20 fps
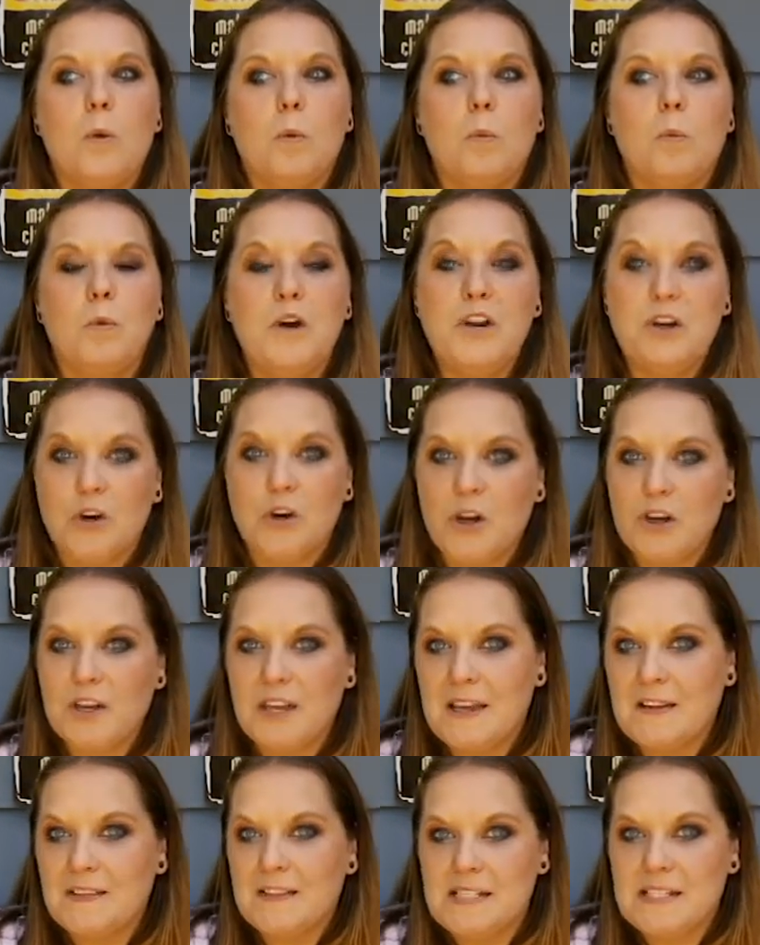when you're
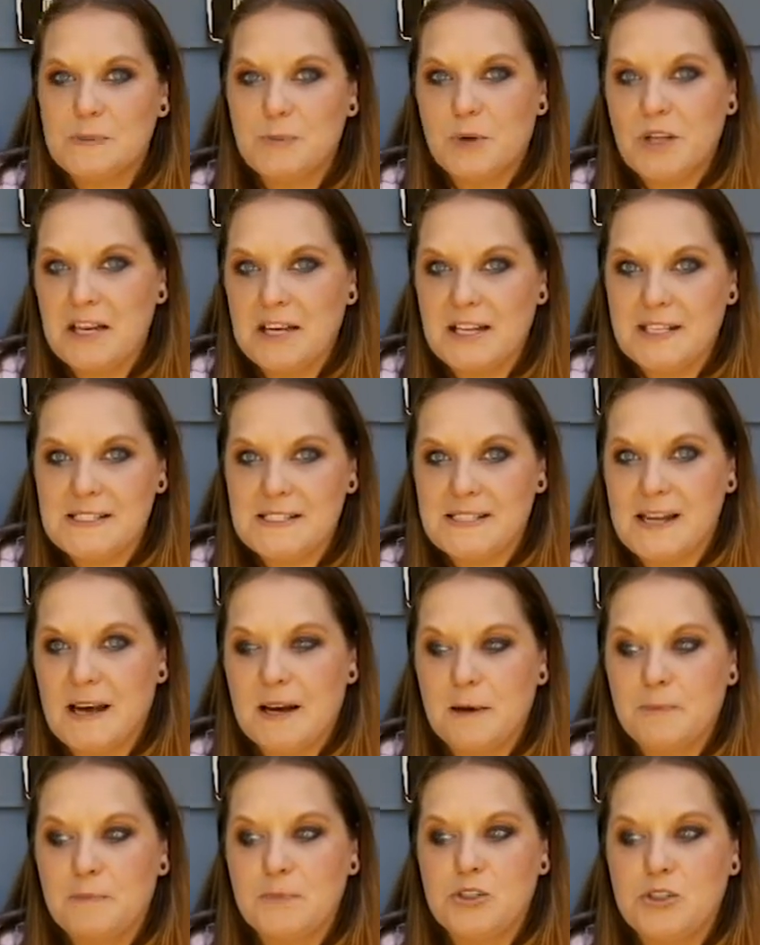hooking these plants
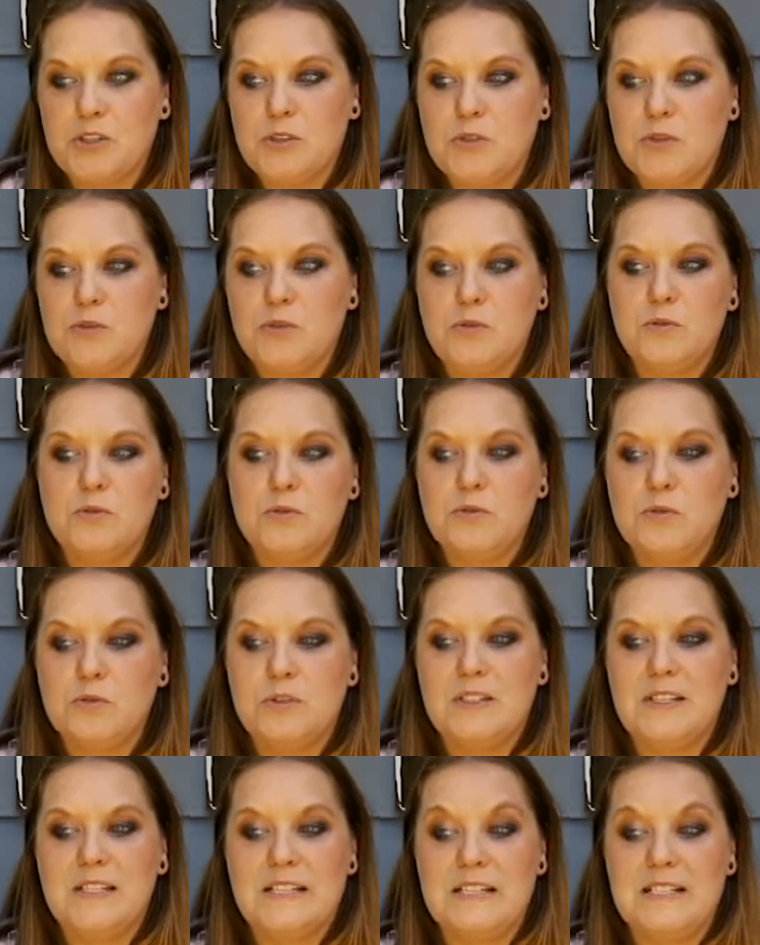up to
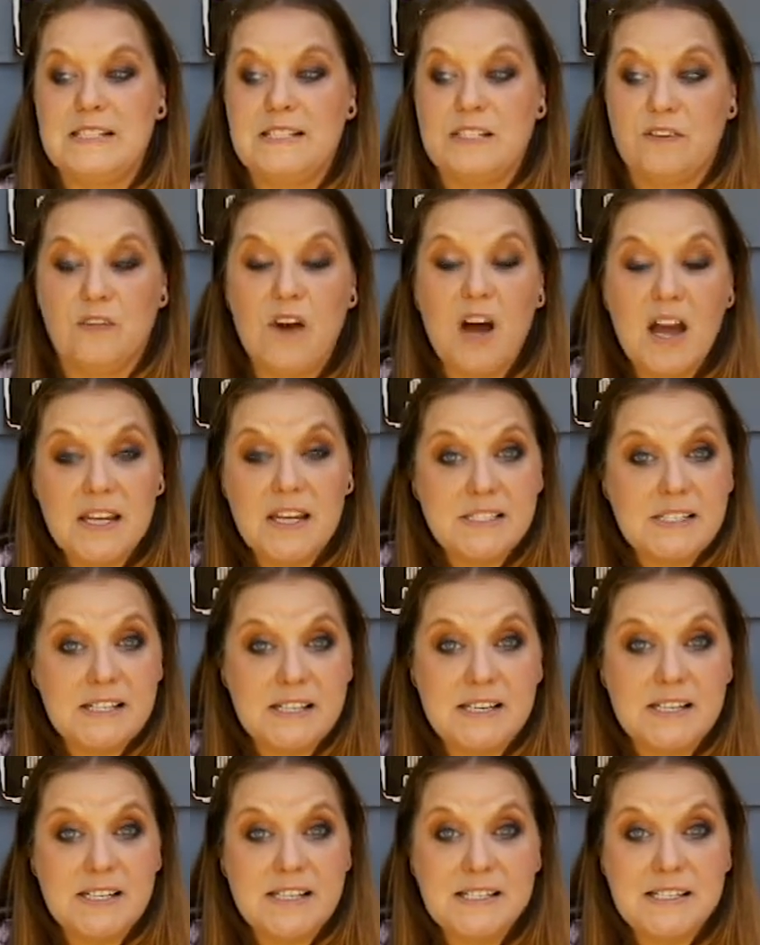these
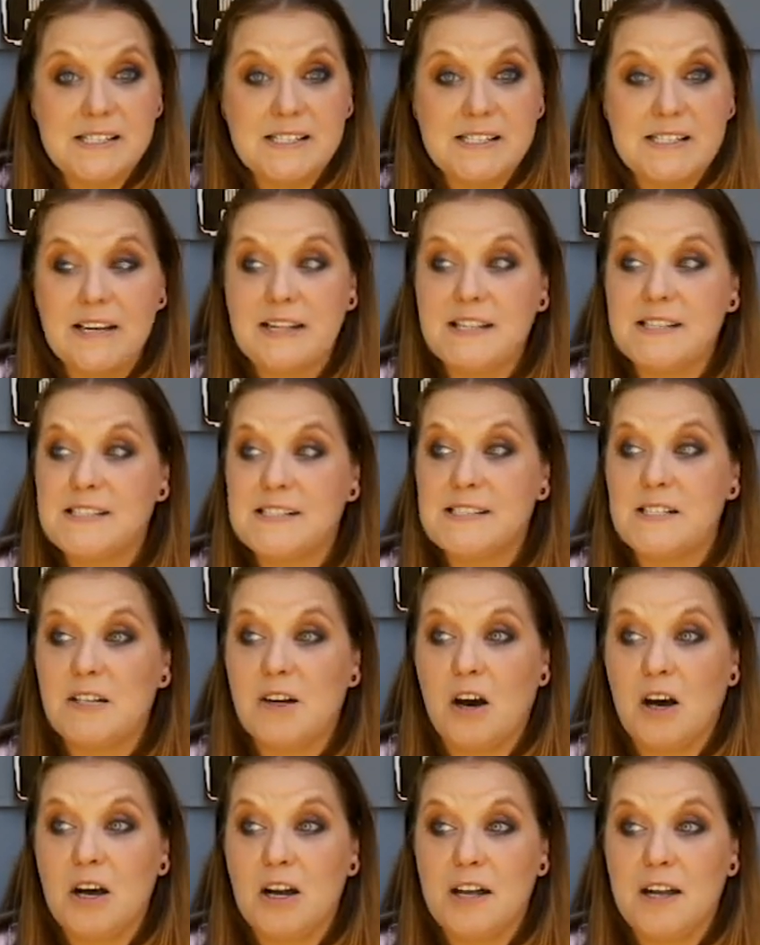devices, it's
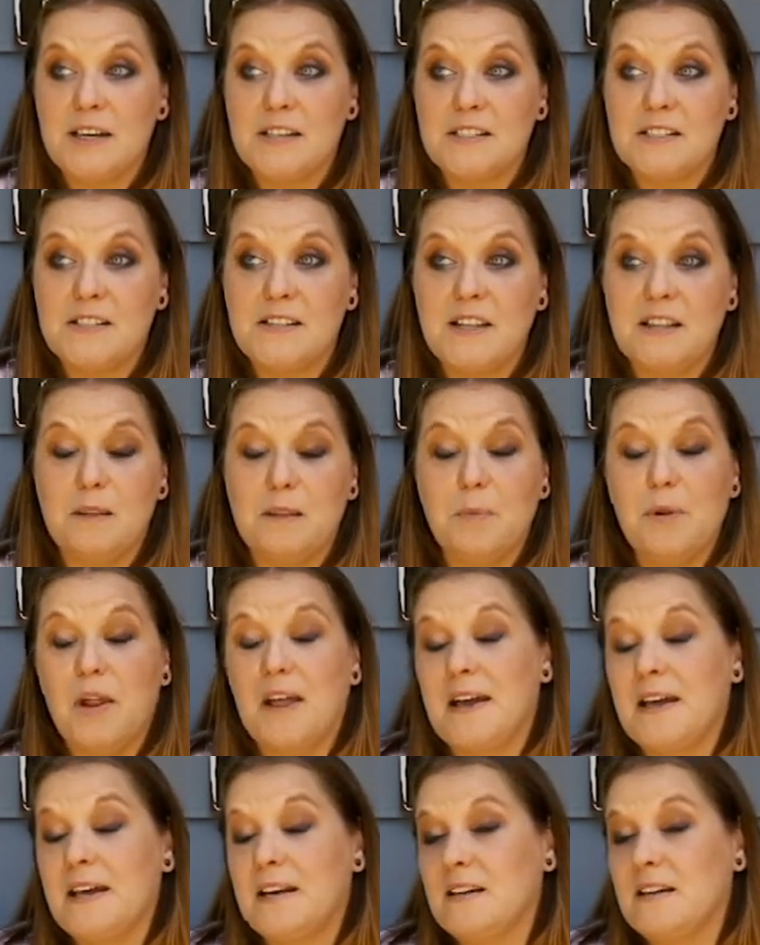not that the
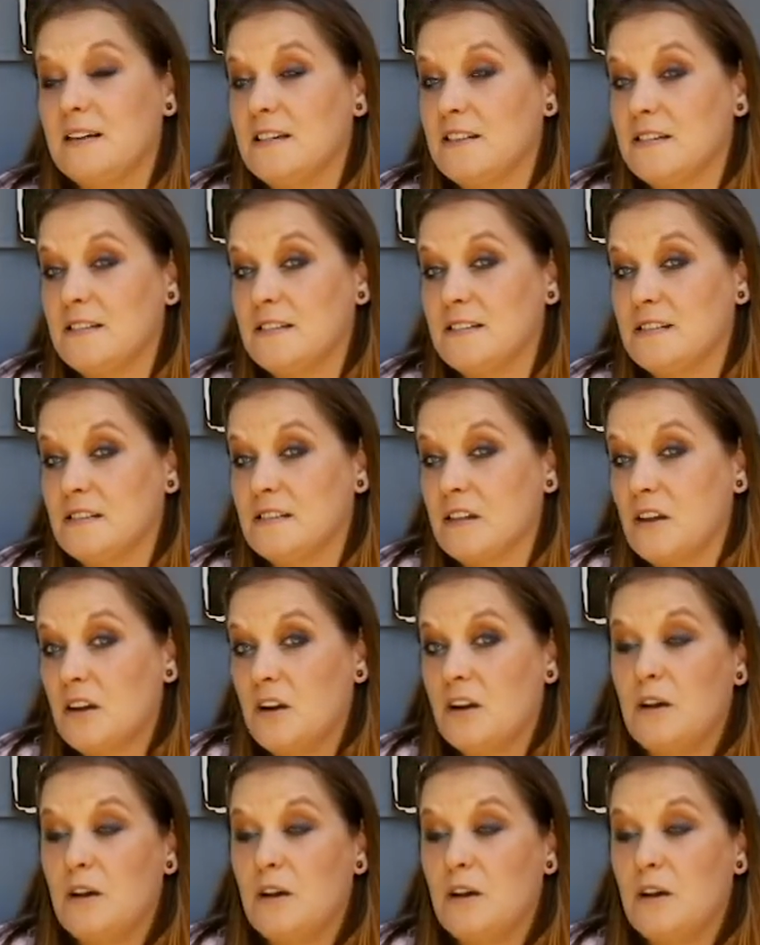plant is